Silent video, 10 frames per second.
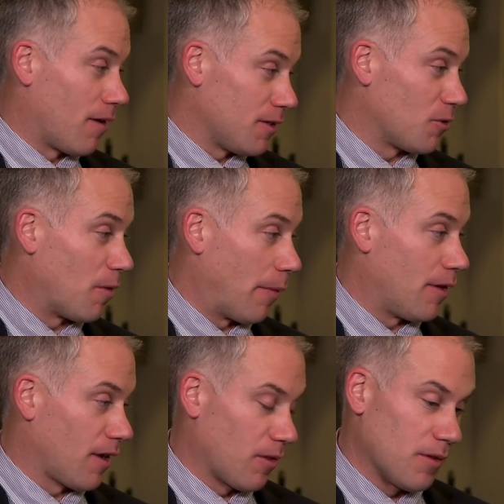high school in
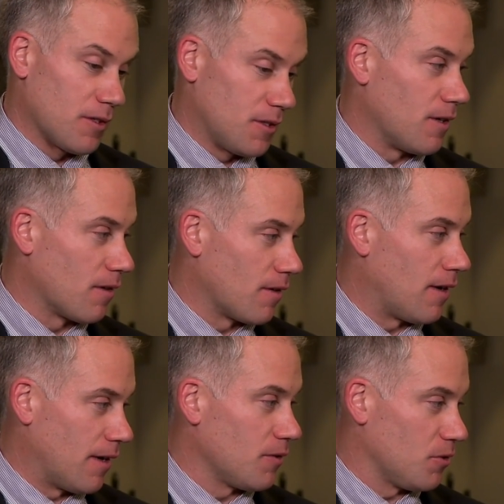particular this year
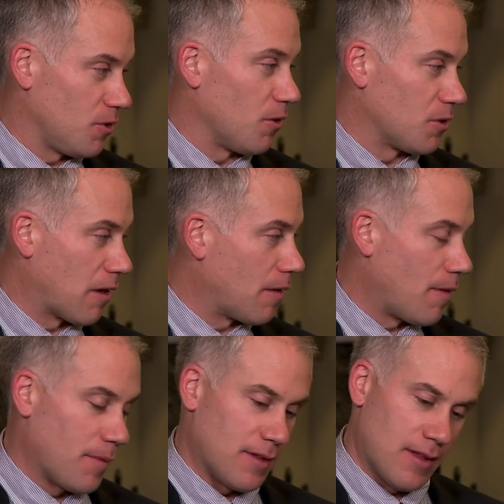uh, shows our
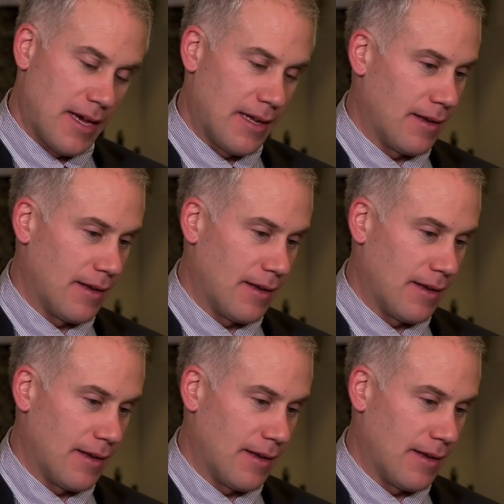commitment to that.